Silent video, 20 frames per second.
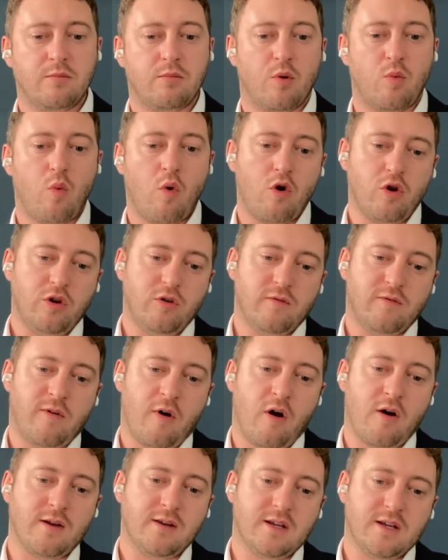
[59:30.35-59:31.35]
But what you
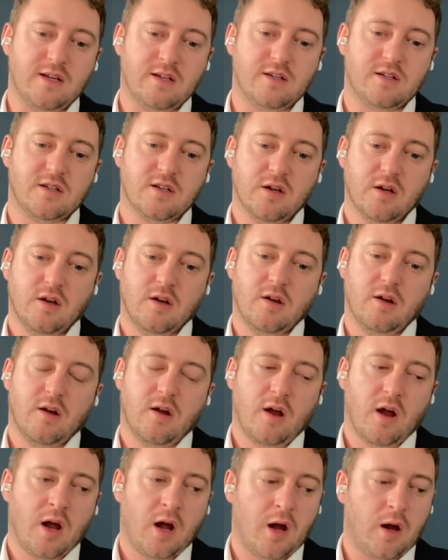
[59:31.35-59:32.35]
find is
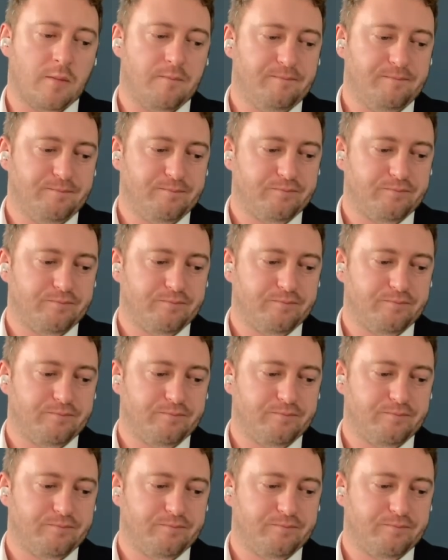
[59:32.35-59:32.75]
those